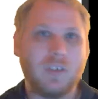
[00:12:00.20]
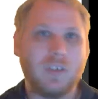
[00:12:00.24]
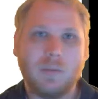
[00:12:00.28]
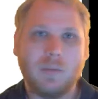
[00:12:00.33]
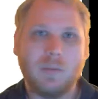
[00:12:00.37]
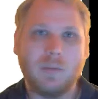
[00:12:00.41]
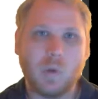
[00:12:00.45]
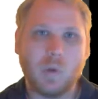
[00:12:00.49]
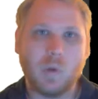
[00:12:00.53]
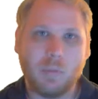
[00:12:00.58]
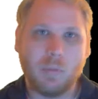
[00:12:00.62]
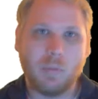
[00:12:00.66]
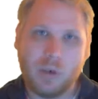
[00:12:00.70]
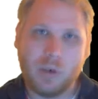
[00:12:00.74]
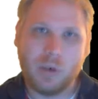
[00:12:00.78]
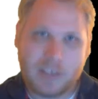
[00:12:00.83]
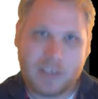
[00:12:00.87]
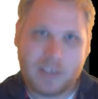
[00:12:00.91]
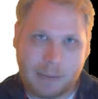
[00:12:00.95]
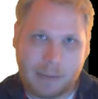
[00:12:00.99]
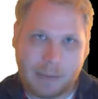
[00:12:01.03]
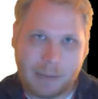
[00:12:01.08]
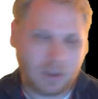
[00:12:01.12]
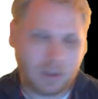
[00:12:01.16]
some sort of print
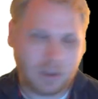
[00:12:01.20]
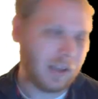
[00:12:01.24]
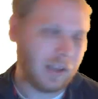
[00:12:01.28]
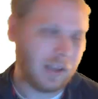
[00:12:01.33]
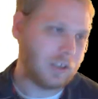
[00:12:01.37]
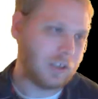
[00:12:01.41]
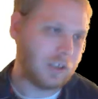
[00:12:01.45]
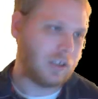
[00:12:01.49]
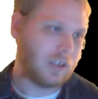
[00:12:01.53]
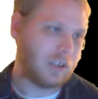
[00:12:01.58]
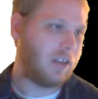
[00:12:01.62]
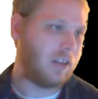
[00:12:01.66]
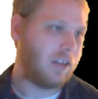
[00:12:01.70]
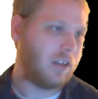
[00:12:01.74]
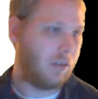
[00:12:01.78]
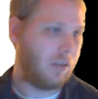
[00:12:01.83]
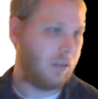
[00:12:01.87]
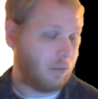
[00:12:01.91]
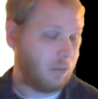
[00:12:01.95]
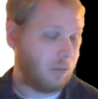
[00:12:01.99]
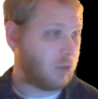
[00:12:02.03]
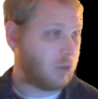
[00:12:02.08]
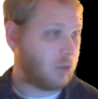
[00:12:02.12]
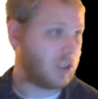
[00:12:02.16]
application, and
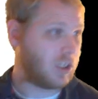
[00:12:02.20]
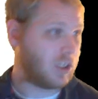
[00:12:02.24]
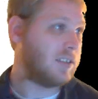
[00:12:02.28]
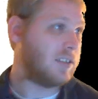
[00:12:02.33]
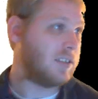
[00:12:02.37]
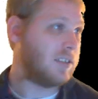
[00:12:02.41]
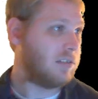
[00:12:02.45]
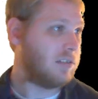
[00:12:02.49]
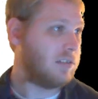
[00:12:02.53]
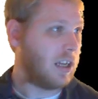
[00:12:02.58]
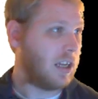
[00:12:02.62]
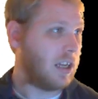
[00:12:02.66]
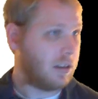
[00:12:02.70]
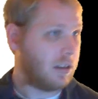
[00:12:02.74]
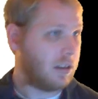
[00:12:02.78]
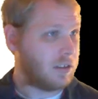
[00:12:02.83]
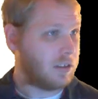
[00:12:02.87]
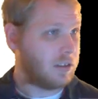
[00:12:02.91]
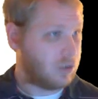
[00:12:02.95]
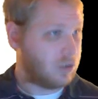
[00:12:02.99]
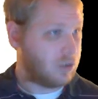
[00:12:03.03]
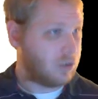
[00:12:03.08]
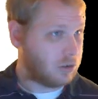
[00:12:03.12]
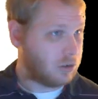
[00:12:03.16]
in which case they take it
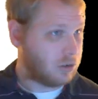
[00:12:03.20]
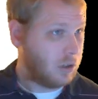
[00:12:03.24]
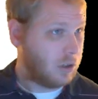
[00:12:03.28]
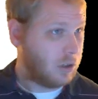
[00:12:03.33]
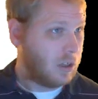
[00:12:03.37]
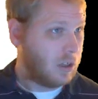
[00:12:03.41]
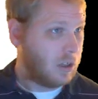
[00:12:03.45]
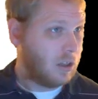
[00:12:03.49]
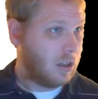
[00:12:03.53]
into